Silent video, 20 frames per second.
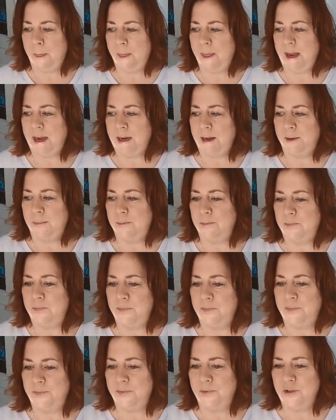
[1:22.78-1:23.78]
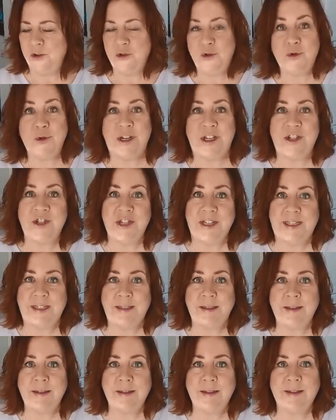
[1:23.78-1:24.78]
like
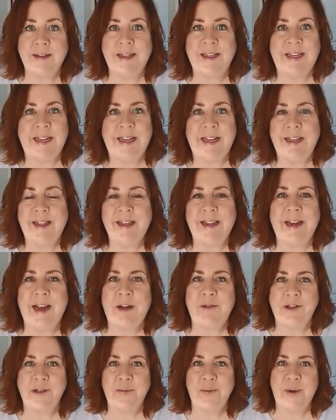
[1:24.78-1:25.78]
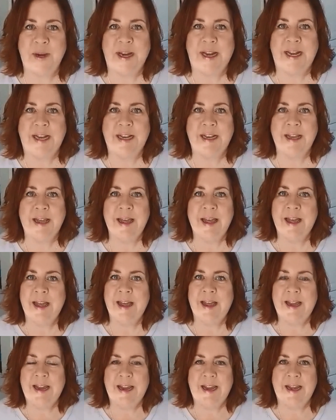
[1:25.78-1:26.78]
nutrition, like anything I was bringing
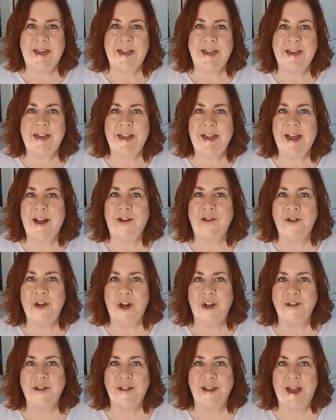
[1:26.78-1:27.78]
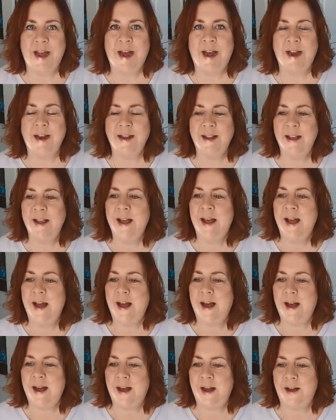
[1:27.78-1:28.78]
in, it held on to that.
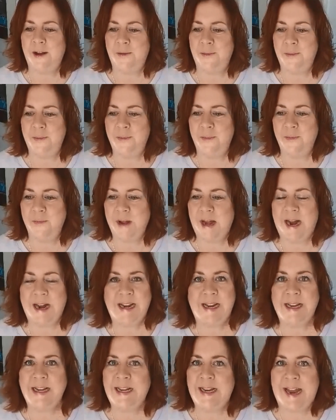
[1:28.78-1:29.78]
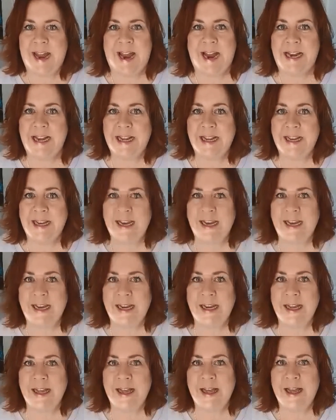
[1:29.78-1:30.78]
I didn't gain
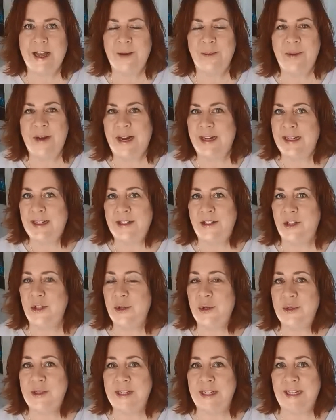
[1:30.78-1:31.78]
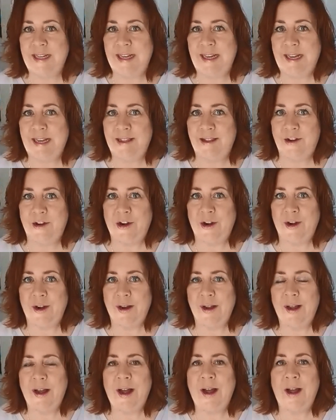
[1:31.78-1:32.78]
any, but I didn't lose any either,